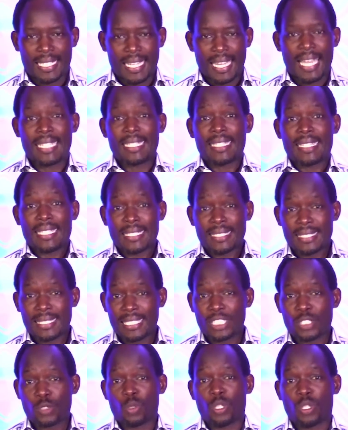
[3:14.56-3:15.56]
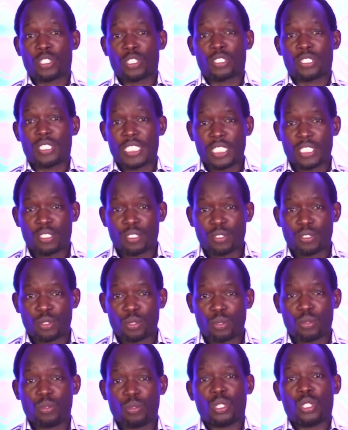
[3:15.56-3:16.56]
And this is what you need to
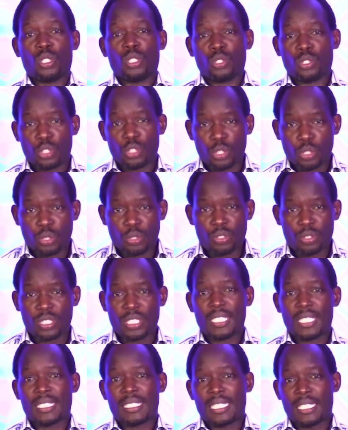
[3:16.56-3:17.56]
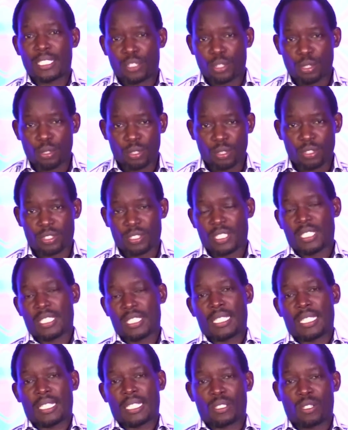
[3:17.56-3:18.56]
do. Use the tools
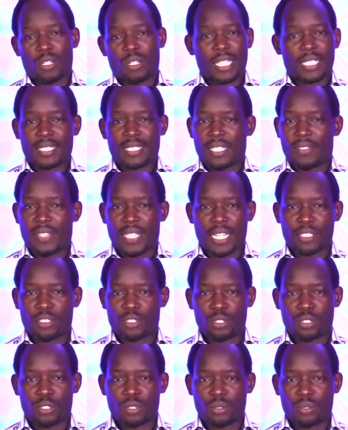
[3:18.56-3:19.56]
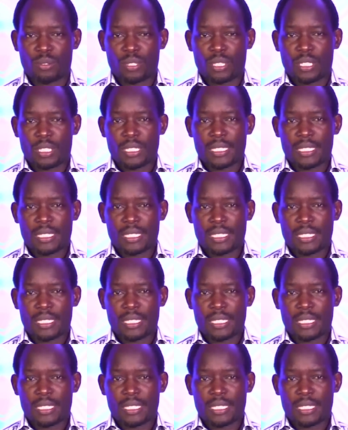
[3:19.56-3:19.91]
that God has given unto you.